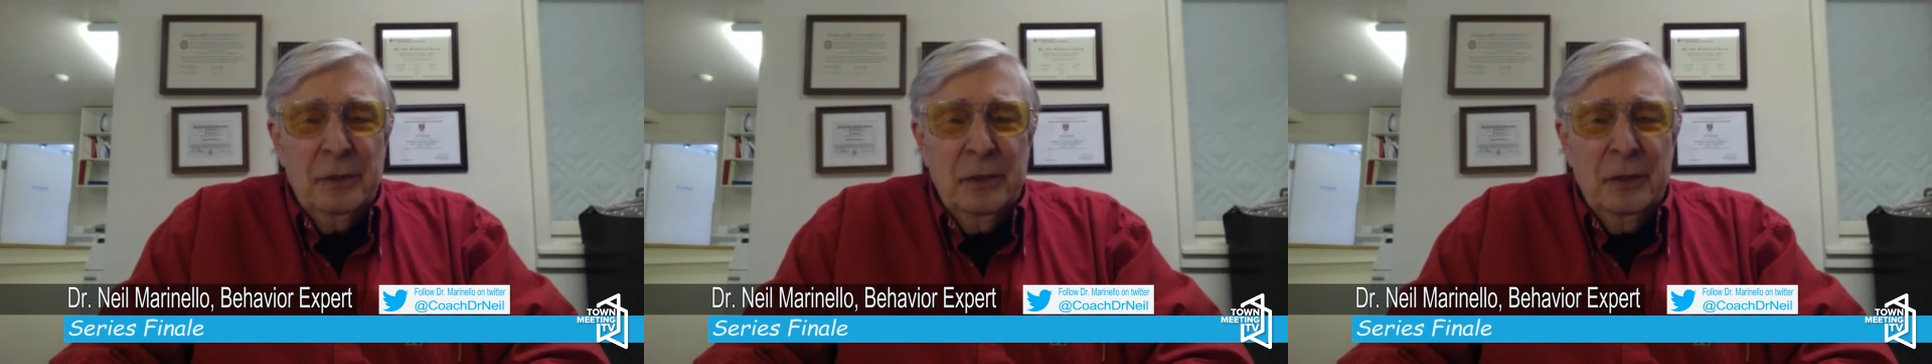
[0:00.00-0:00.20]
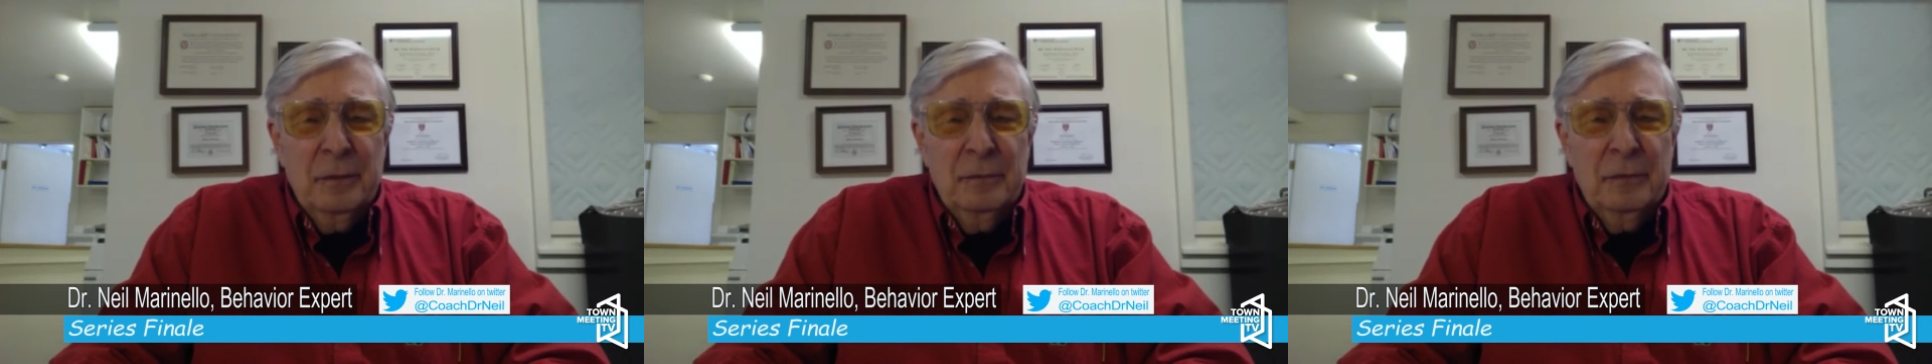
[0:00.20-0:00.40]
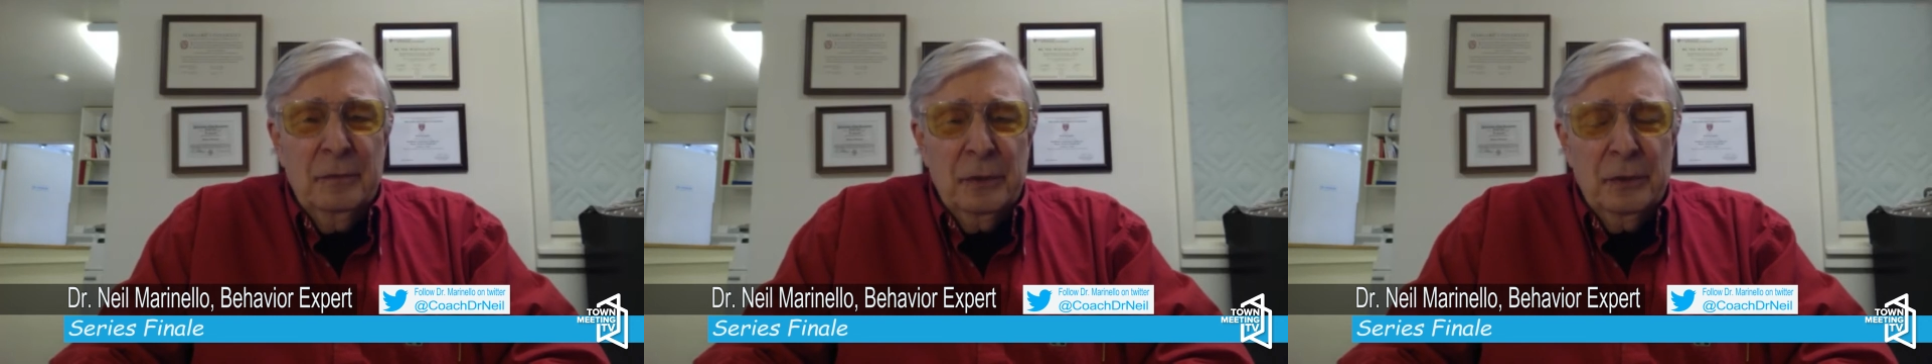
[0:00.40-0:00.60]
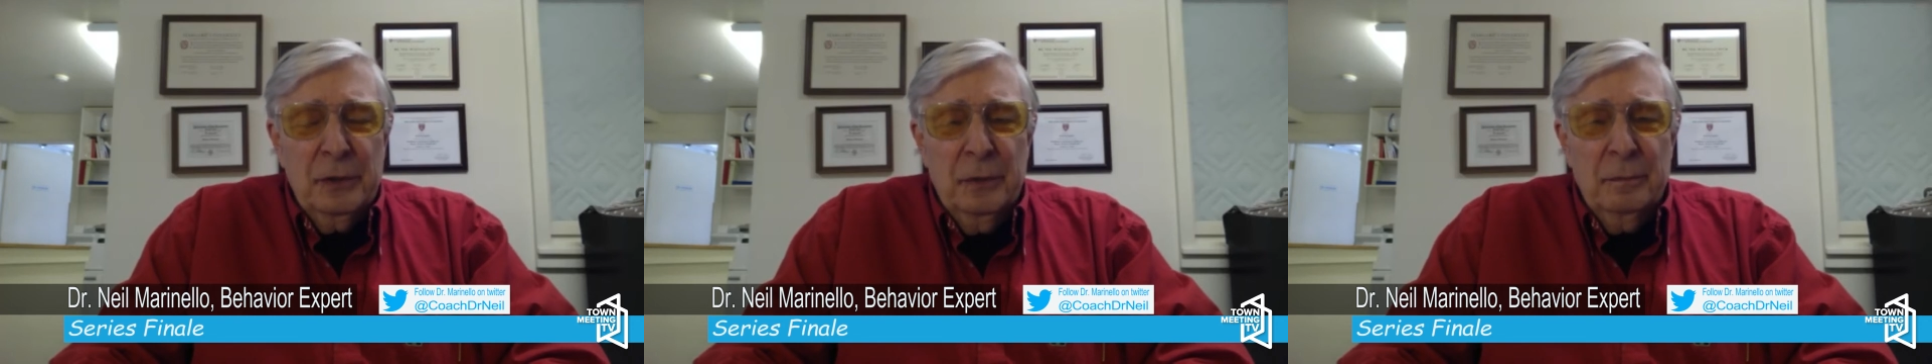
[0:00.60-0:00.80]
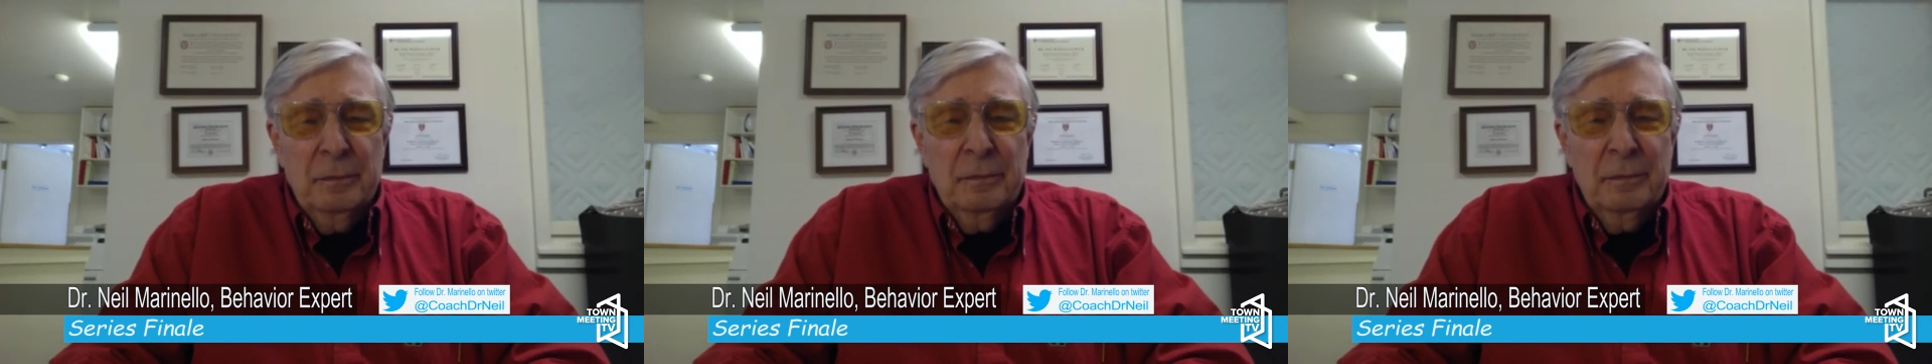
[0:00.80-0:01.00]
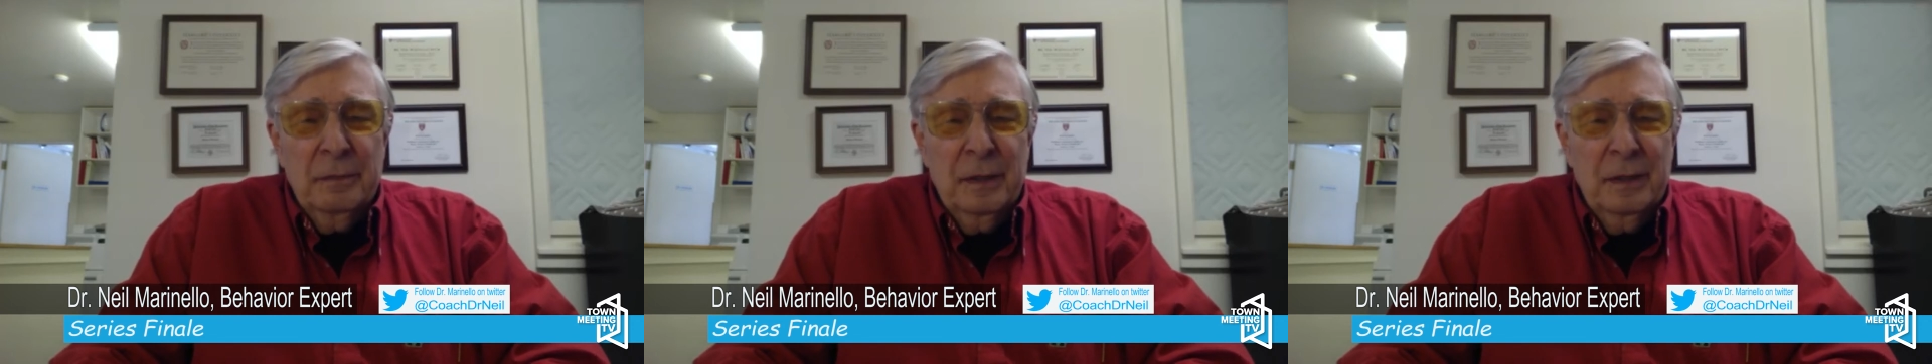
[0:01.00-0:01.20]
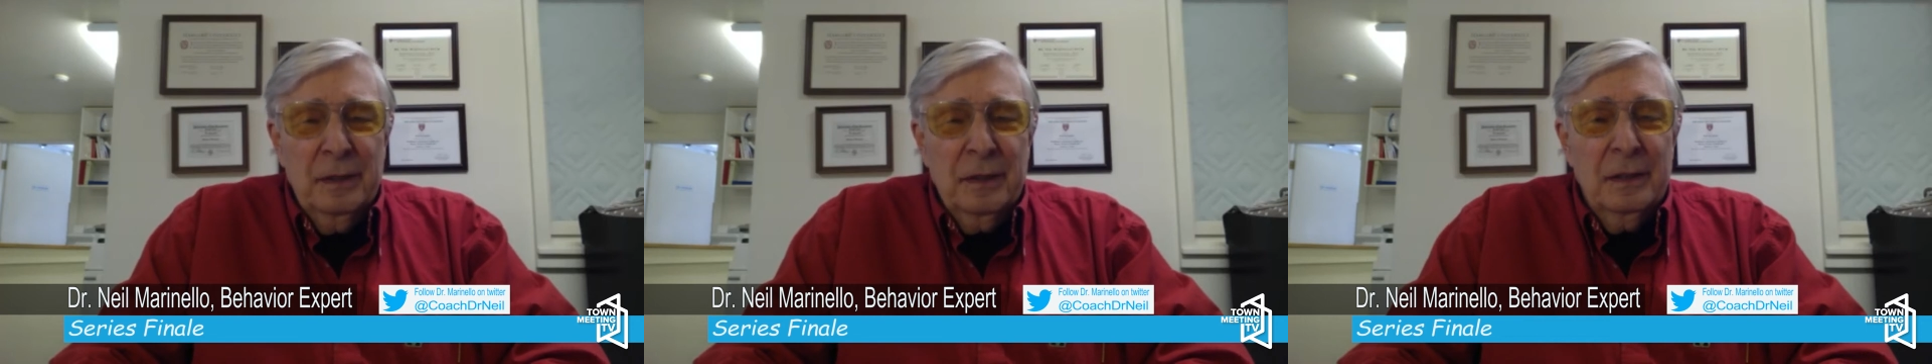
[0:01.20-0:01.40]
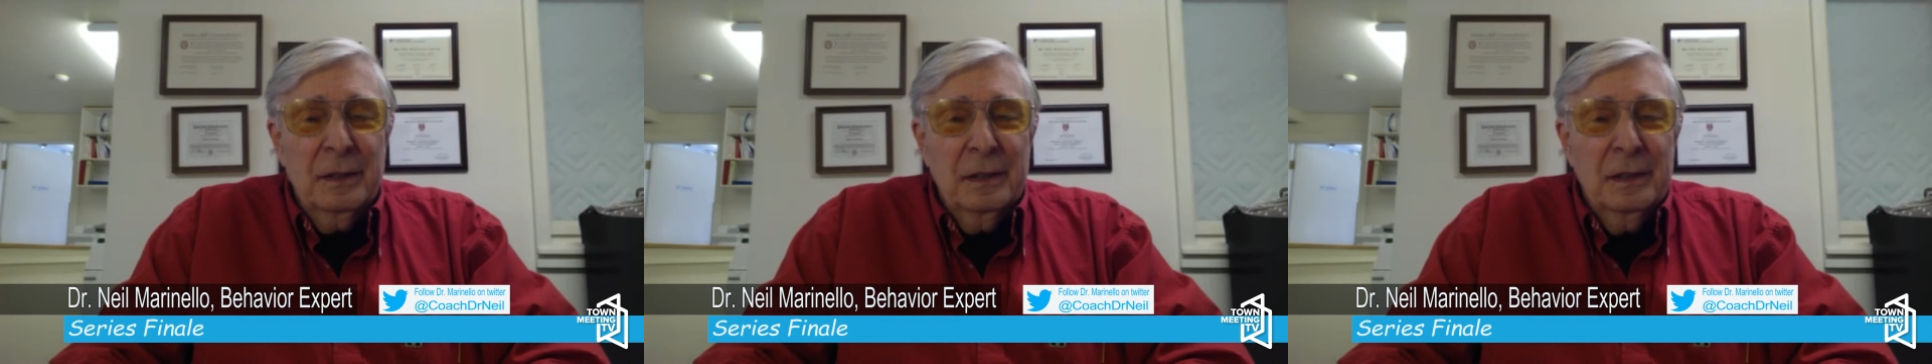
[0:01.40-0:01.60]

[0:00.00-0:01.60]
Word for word: them for some uh,